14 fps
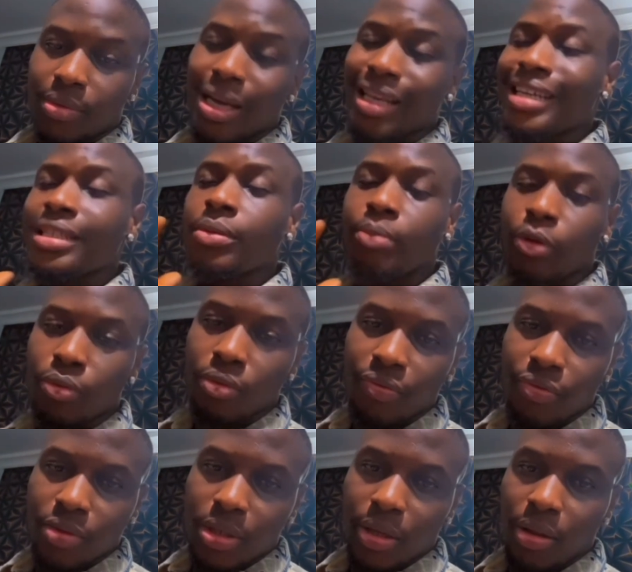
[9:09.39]
And that's a
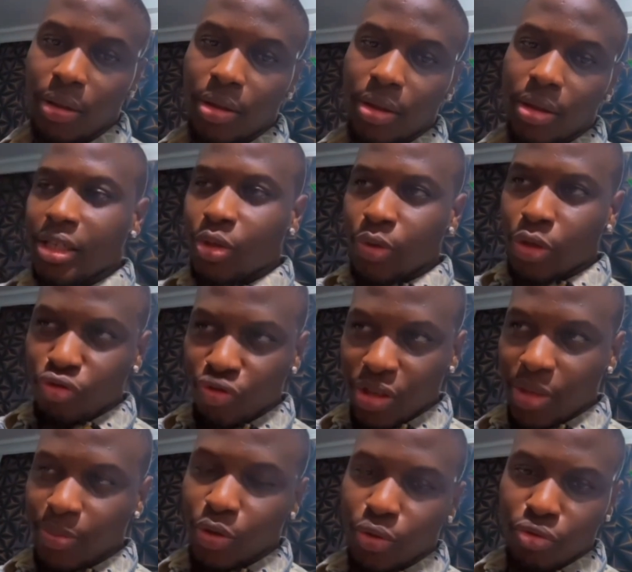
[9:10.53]
beautiful thing. It's the way you treat
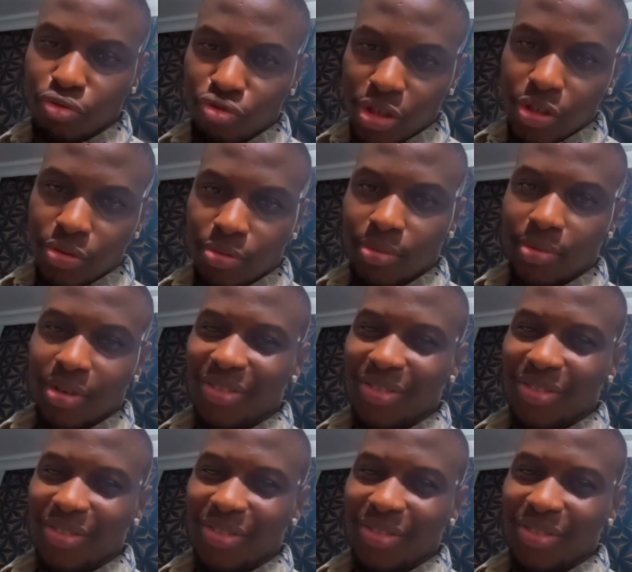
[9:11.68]
him is going to treat you.